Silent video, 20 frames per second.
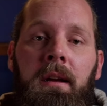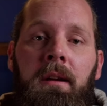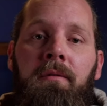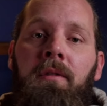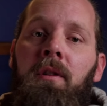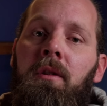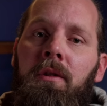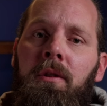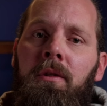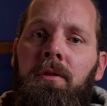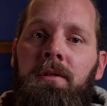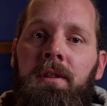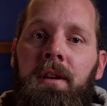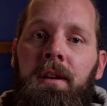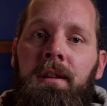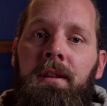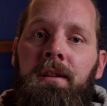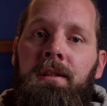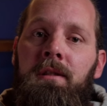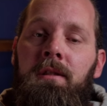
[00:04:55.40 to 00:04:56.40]
If you're
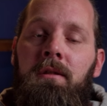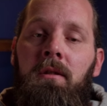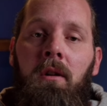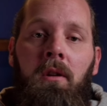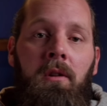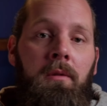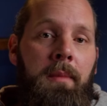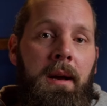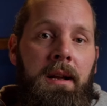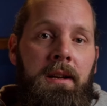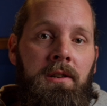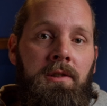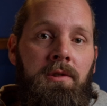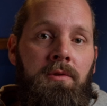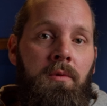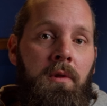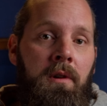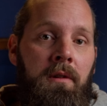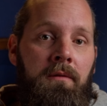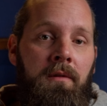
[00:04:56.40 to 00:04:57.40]
using this color
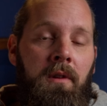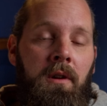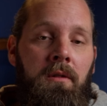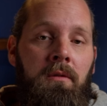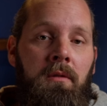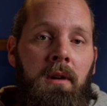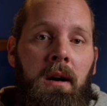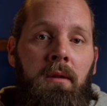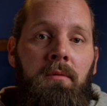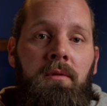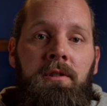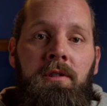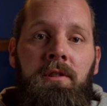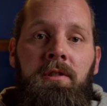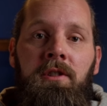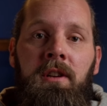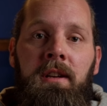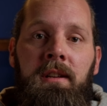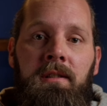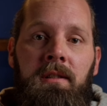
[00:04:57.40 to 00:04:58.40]
managed workflow, I would
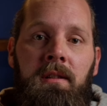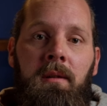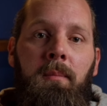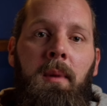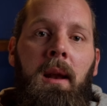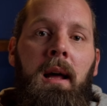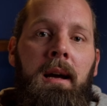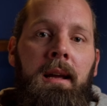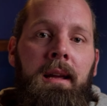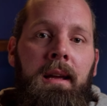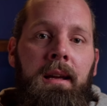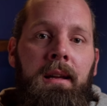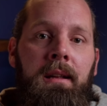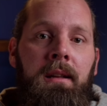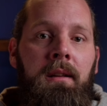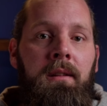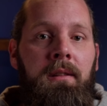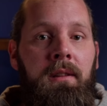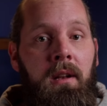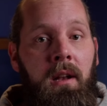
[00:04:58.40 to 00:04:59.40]
suggest applying
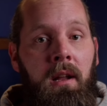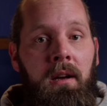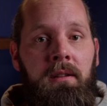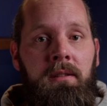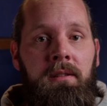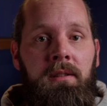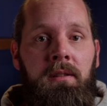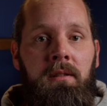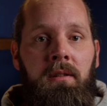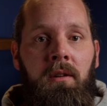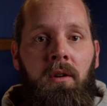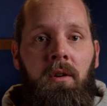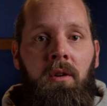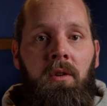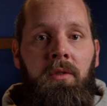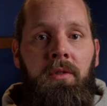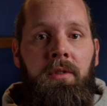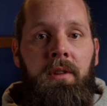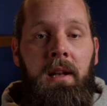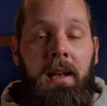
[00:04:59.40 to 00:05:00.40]
the LUT
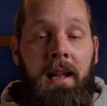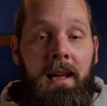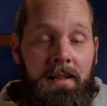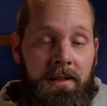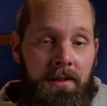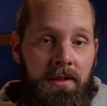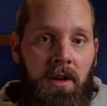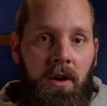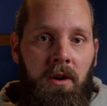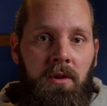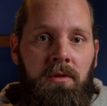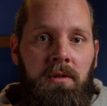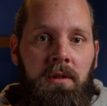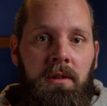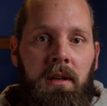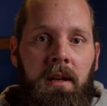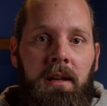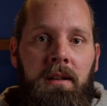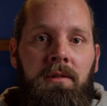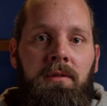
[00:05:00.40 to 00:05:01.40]
on the last node
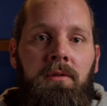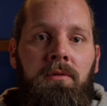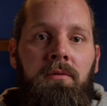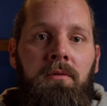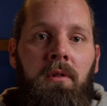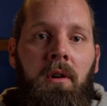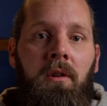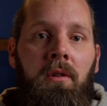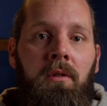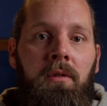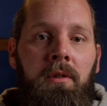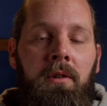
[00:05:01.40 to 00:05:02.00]
and do all